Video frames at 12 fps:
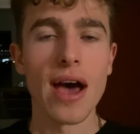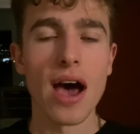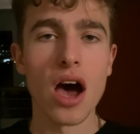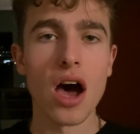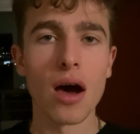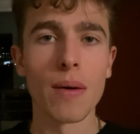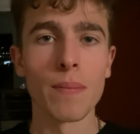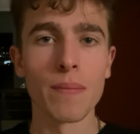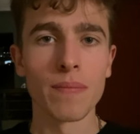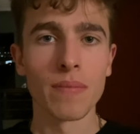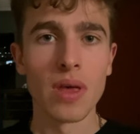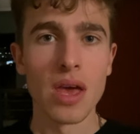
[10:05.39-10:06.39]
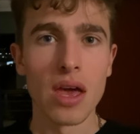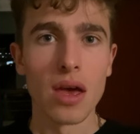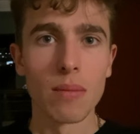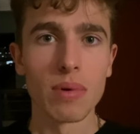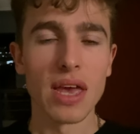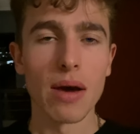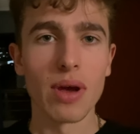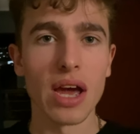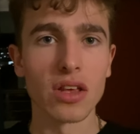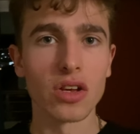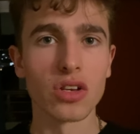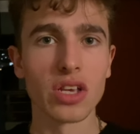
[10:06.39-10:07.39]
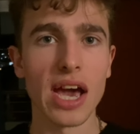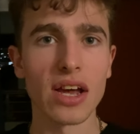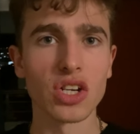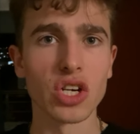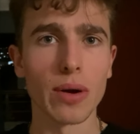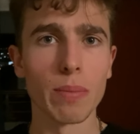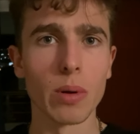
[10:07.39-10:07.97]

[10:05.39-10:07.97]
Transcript: But yeah, we had a good catch up